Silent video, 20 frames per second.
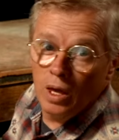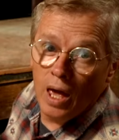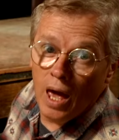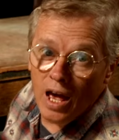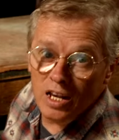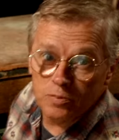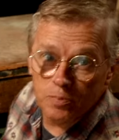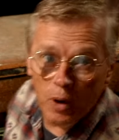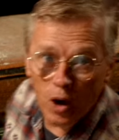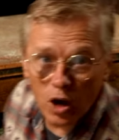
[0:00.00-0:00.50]

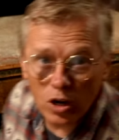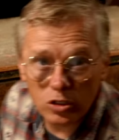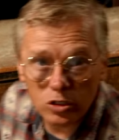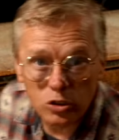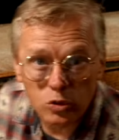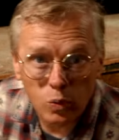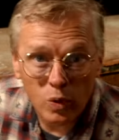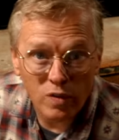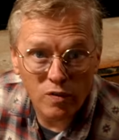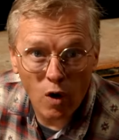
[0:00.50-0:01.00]
As potters,
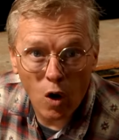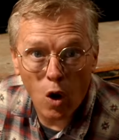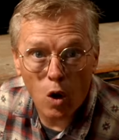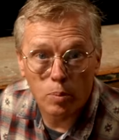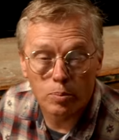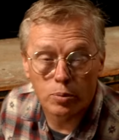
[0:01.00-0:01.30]
we've all